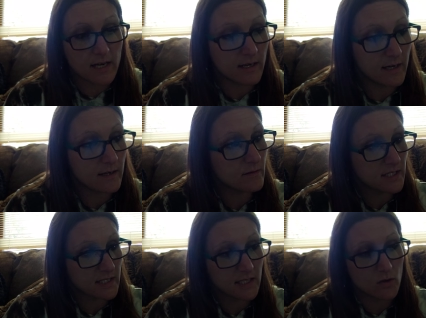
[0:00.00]
and
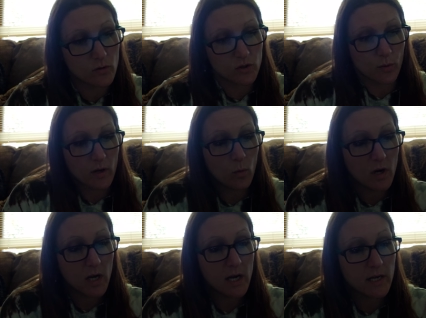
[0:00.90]
this is in Luke
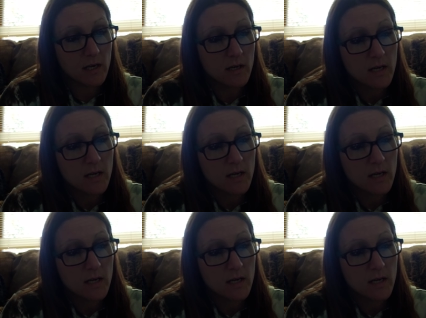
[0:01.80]
21.